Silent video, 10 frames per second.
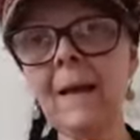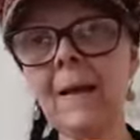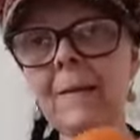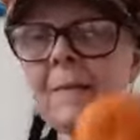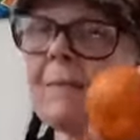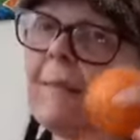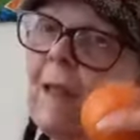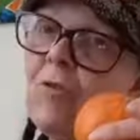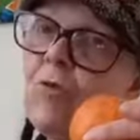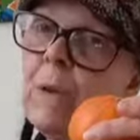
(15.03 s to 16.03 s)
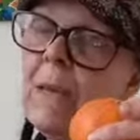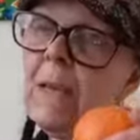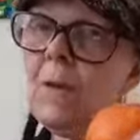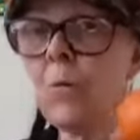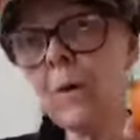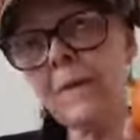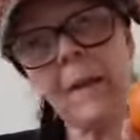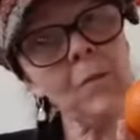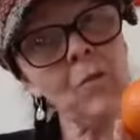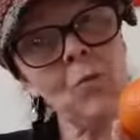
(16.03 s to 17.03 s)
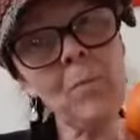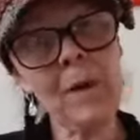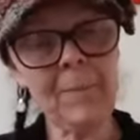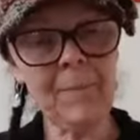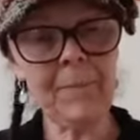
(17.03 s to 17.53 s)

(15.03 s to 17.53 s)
a tangerine or a satsuma,